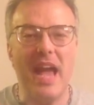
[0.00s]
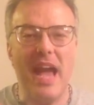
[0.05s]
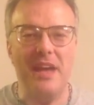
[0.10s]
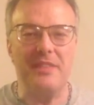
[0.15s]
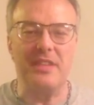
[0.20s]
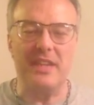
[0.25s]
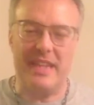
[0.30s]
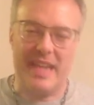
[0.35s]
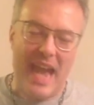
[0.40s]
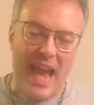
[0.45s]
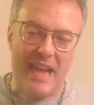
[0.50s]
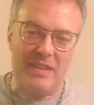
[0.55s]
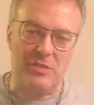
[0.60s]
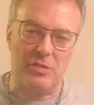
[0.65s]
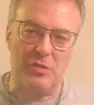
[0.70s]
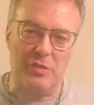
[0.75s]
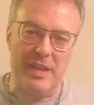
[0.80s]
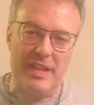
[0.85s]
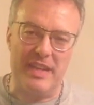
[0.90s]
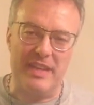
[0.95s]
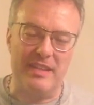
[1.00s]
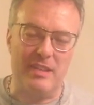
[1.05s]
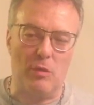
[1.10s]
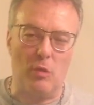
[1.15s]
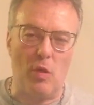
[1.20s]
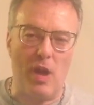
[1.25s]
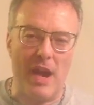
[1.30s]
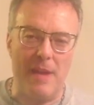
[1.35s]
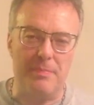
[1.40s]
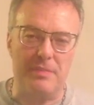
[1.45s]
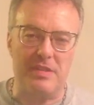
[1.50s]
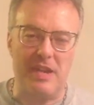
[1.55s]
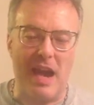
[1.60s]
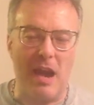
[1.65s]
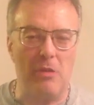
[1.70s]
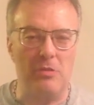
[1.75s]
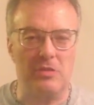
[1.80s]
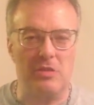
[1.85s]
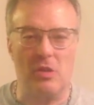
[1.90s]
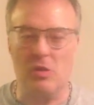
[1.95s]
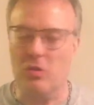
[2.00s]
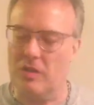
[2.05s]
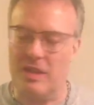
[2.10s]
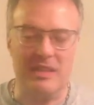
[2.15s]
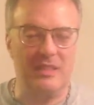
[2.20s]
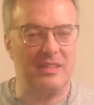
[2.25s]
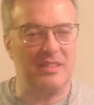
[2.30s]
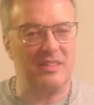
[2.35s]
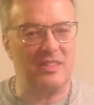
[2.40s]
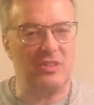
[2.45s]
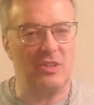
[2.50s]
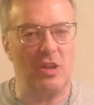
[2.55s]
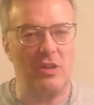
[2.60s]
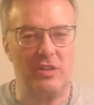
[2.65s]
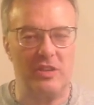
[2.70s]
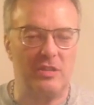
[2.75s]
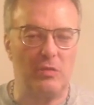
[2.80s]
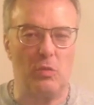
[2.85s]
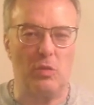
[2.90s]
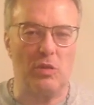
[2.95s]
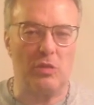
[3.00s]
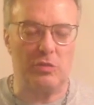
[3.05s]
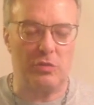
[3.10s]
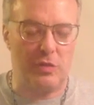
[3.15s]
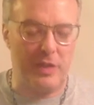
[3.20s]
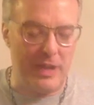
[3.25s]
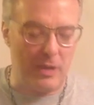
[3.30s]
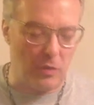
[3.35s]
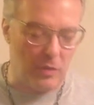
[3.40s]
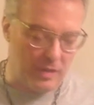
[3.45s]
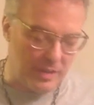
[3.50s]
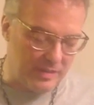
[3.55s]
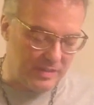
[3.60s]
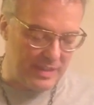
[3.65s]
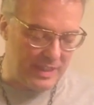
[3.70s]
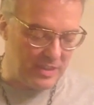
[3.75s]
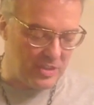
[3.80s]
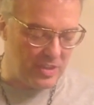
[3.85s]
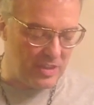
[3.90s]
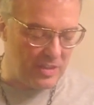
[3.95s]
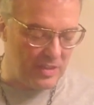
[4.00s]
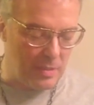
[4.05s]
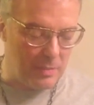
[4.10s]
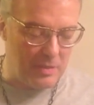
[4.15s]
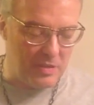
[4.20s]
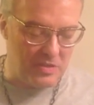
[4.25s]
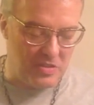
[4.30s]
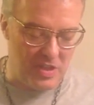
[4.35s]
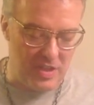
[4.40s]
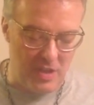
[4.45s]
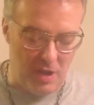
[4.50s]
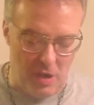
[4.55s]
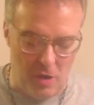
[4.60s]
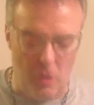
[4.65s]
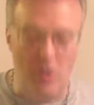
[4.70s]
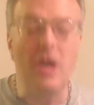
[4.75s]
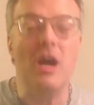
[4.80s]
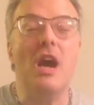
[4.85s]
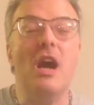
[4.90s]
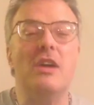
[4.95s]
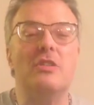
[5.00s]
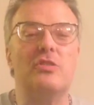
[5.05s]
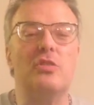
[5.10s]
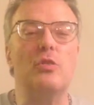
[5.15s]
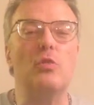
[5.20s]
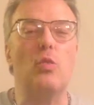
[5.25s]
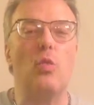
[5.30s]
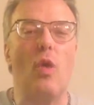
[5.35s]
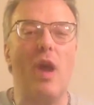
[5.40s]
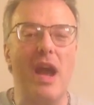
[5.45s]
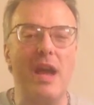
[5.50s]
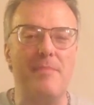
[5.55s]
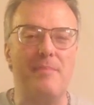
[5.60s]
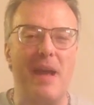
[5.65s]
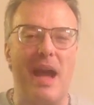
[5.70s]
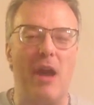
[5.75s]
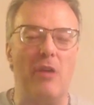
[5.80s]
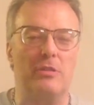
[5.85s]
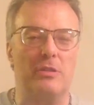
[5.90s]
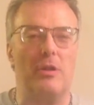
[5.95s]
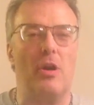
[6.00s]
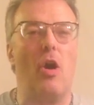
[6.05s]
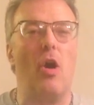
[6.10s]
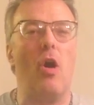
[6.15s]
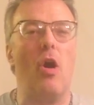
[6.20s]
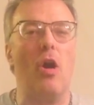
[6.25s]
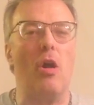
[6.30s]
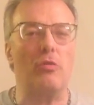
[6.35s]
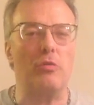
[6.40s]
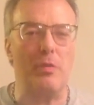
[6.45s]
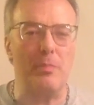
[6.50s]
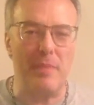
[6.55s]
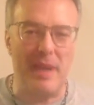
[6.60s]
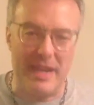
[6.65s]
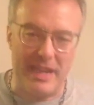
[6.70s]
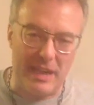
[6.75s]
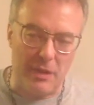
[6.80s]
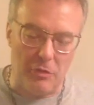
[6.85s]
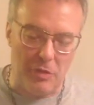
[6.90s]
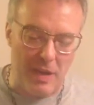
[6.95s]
and the GATT treaty that wiped out, or that started the World Trade Organization, the WTO, to wipe out all remaining